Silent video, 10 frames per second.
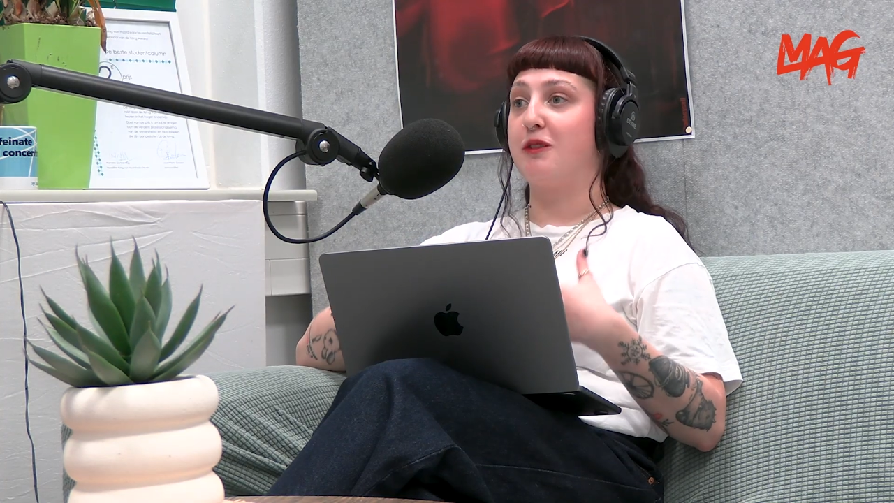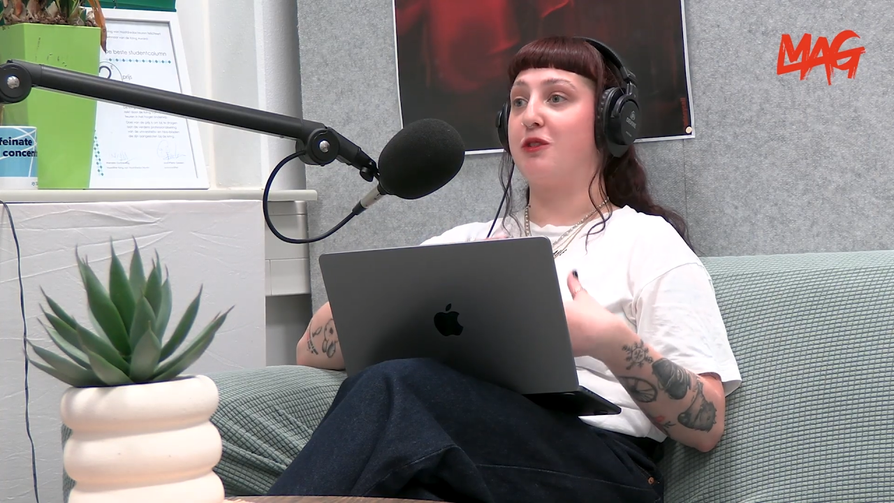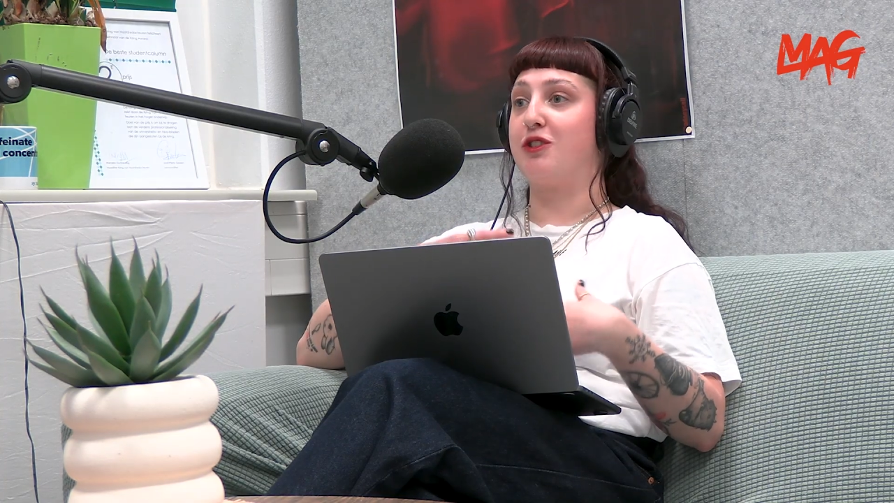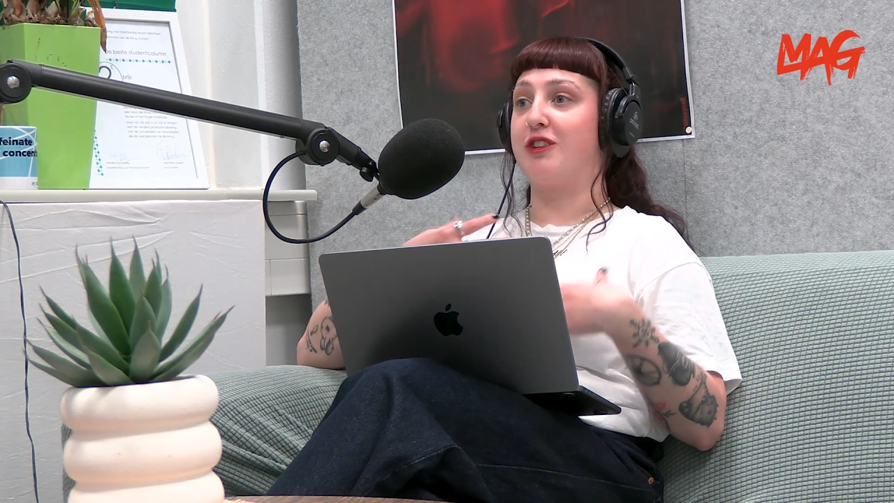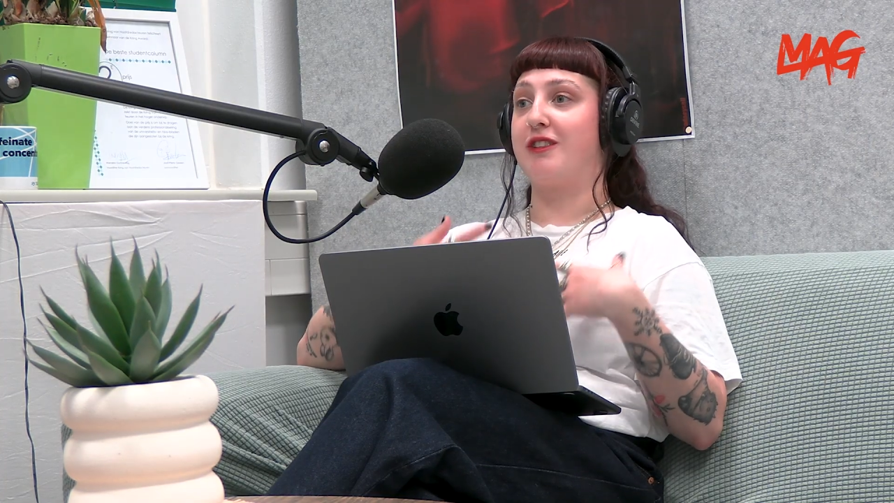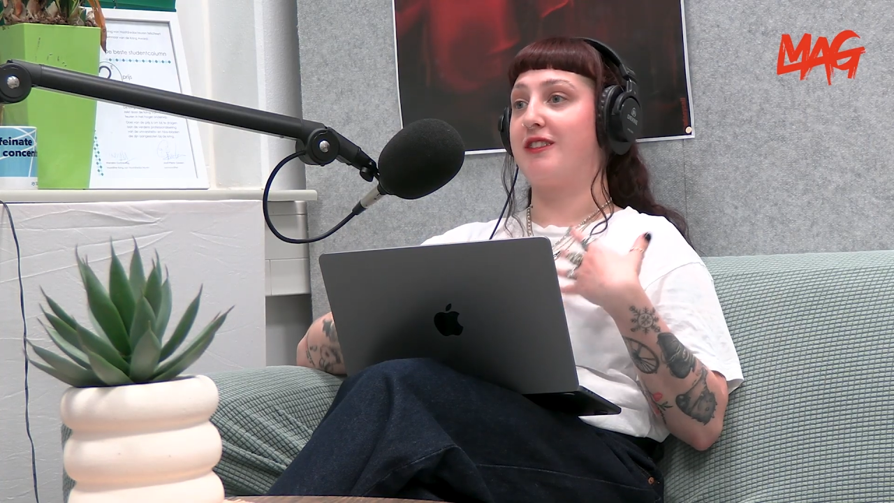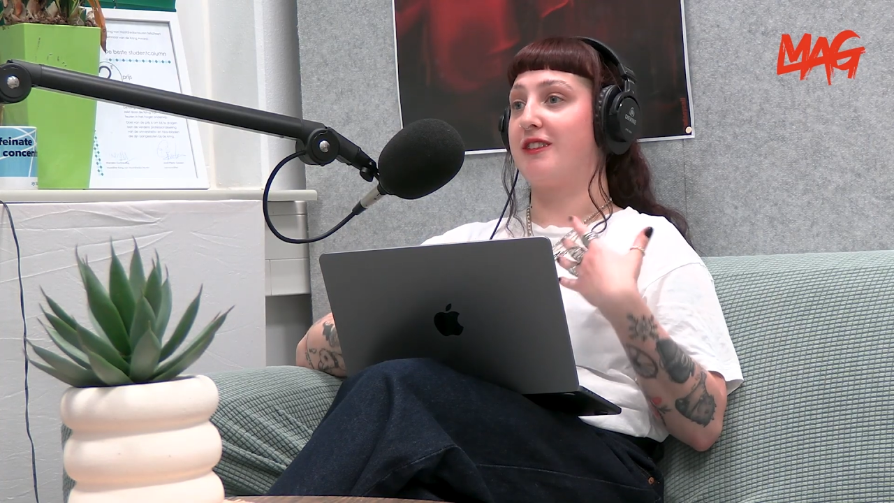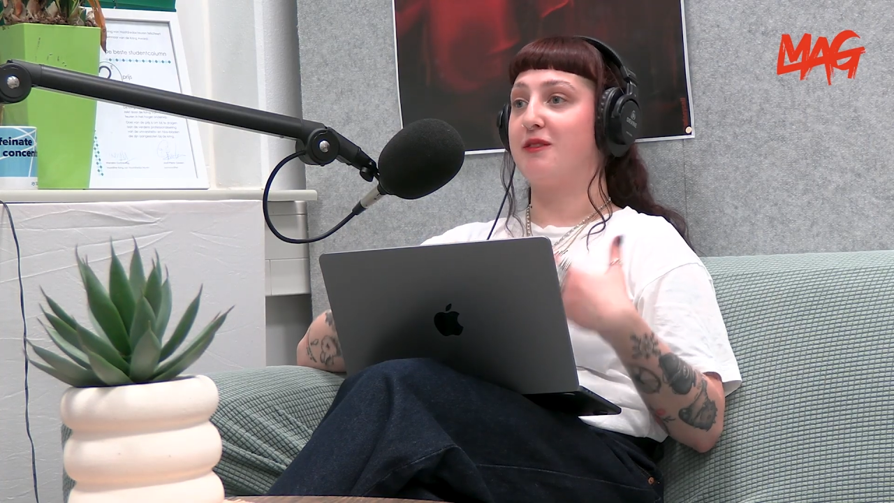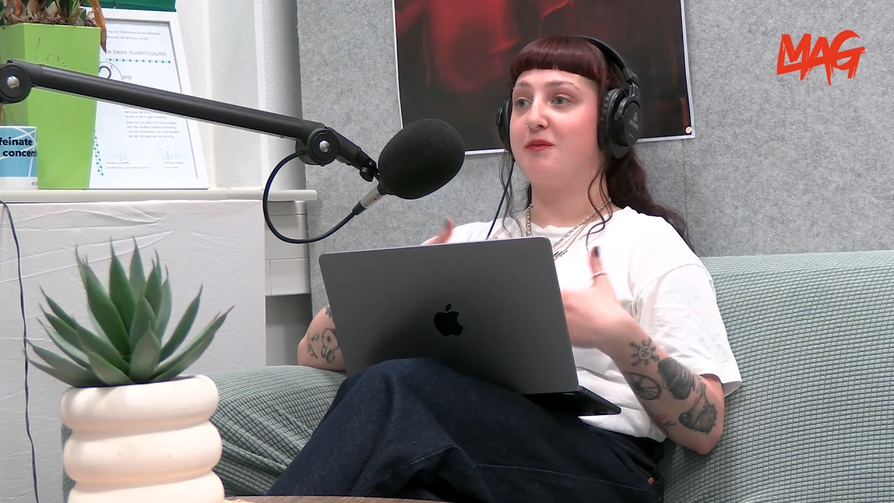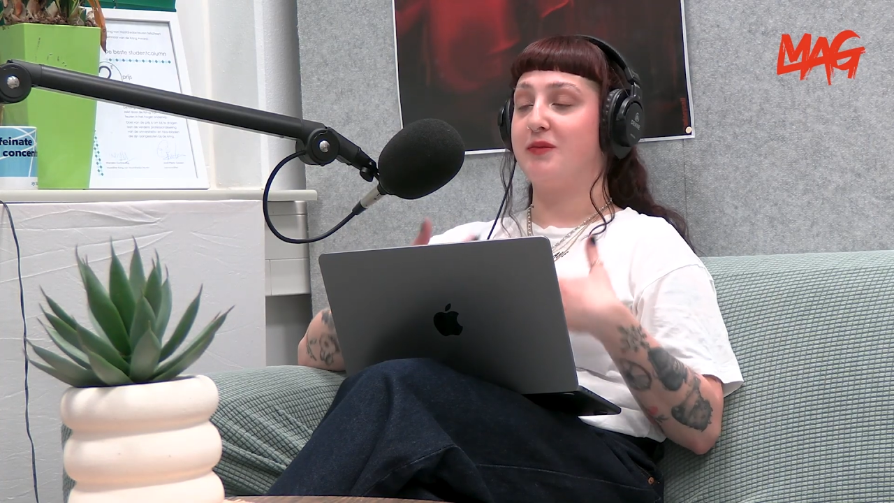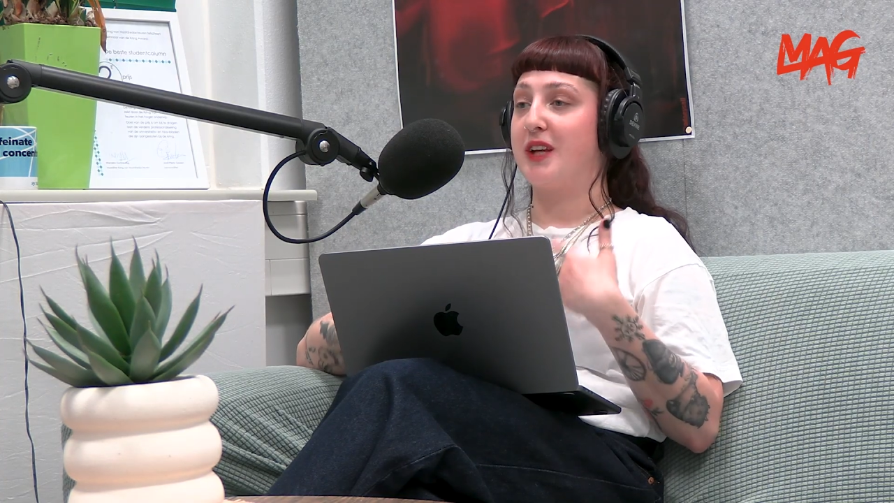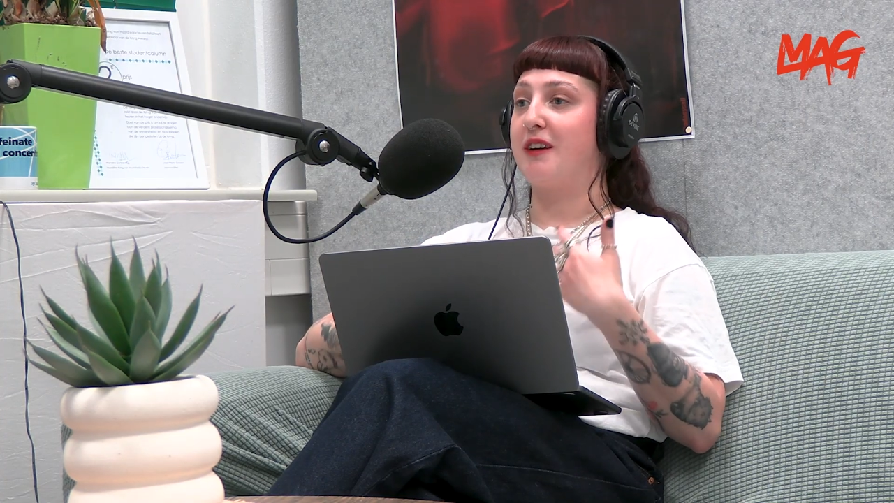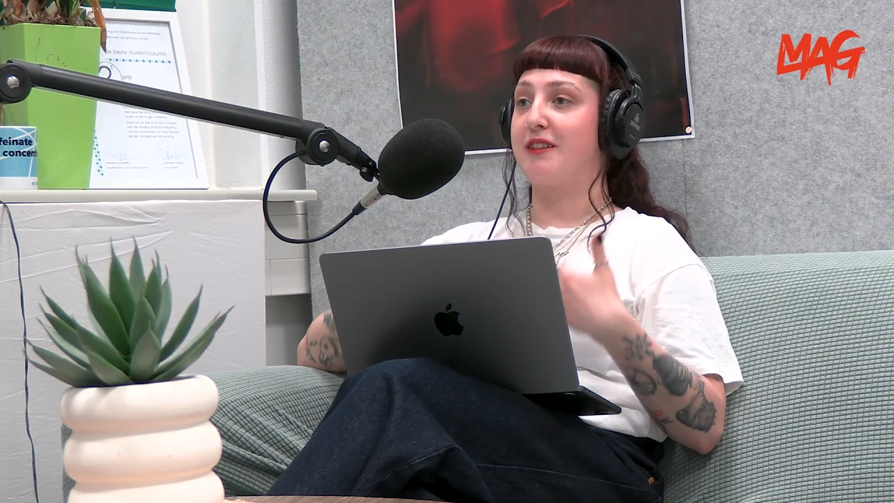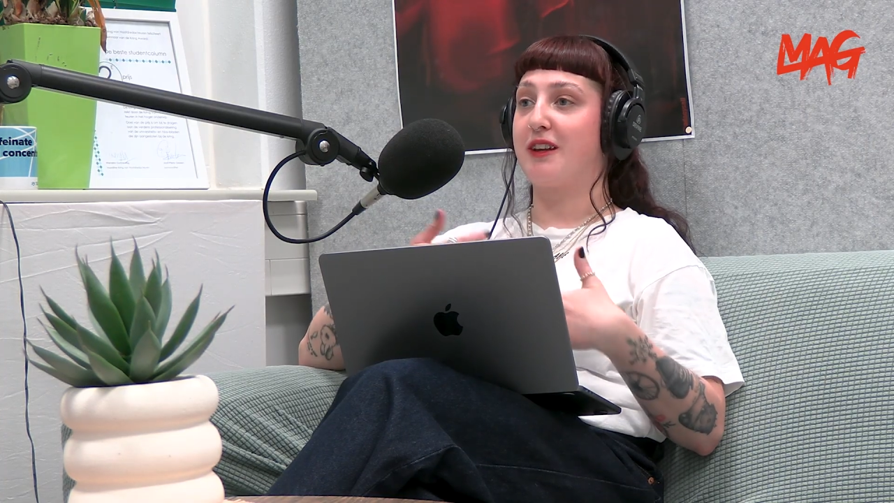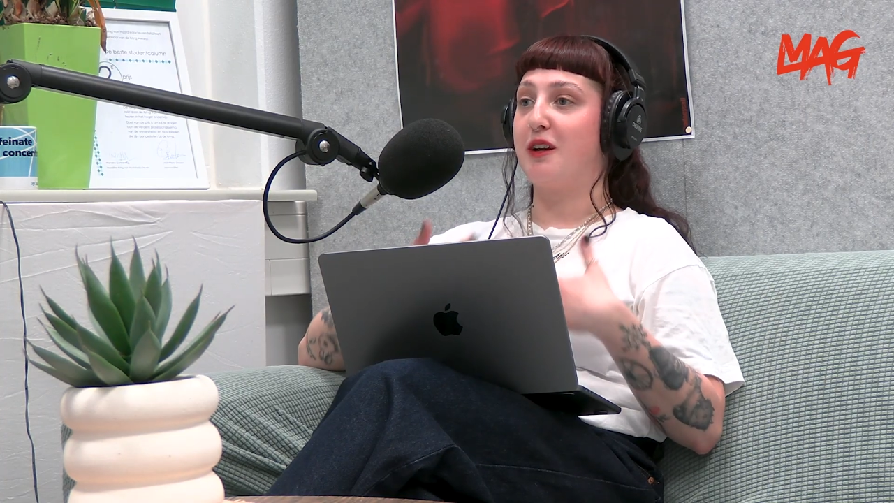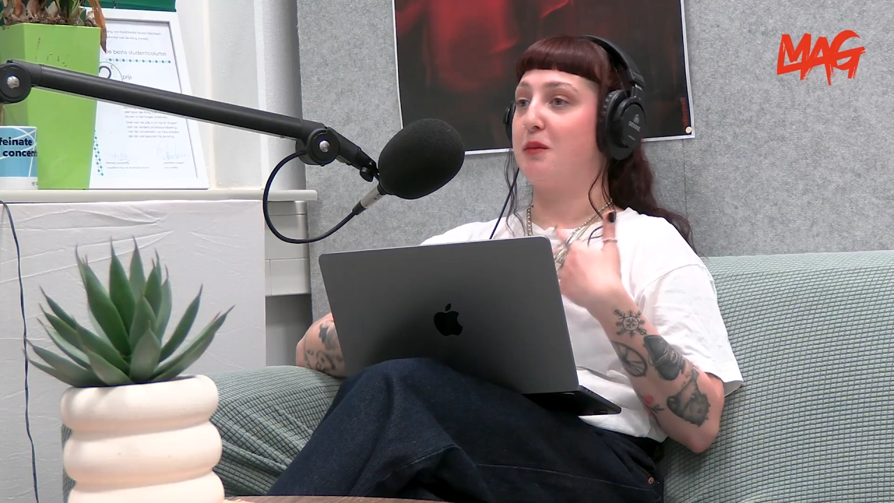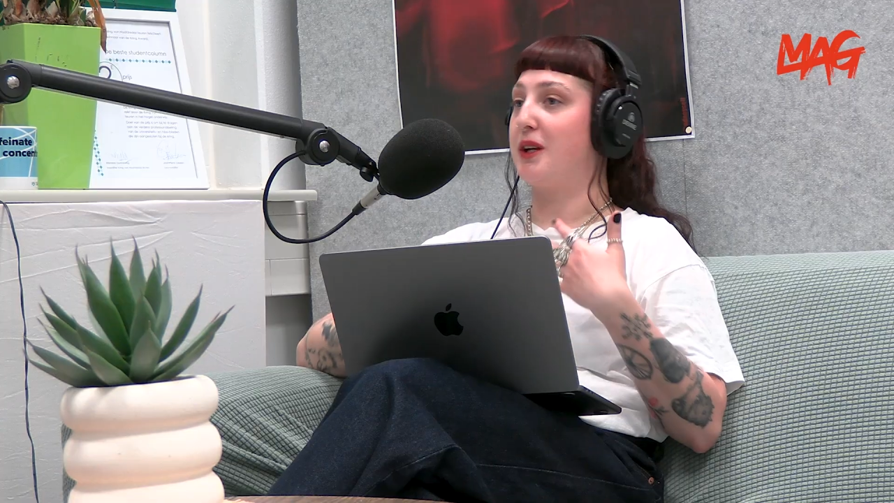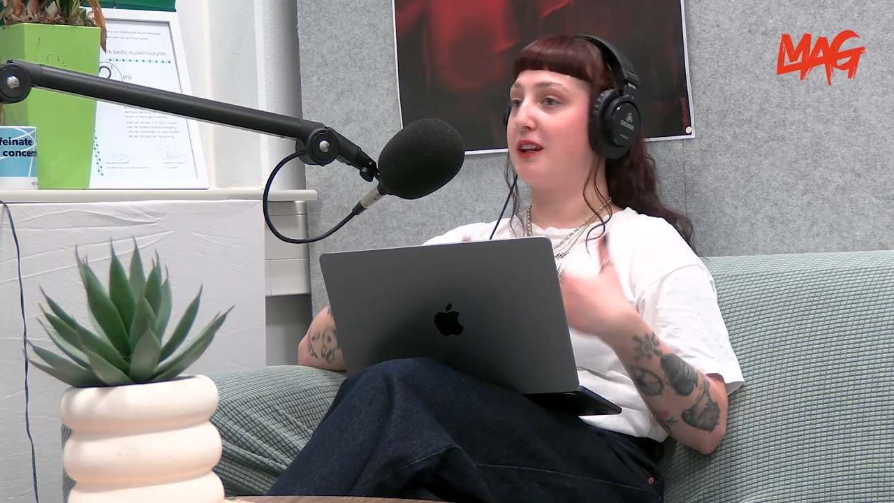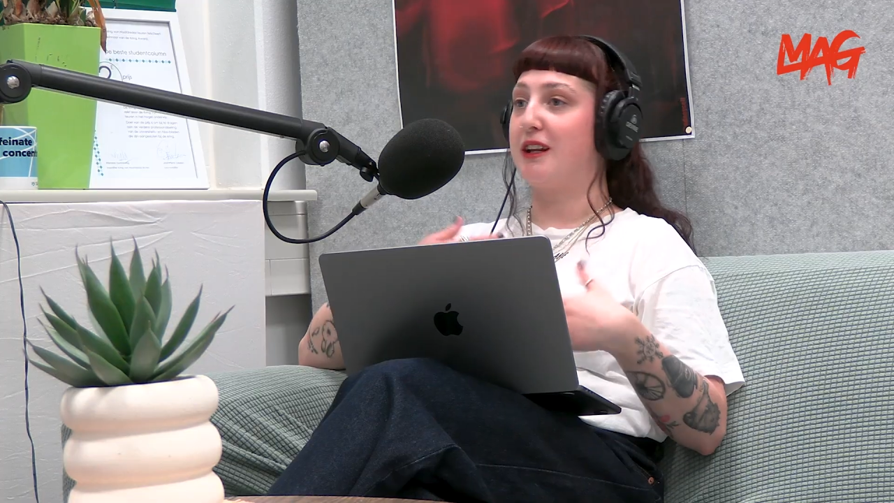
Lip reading: It will just, it's gonna be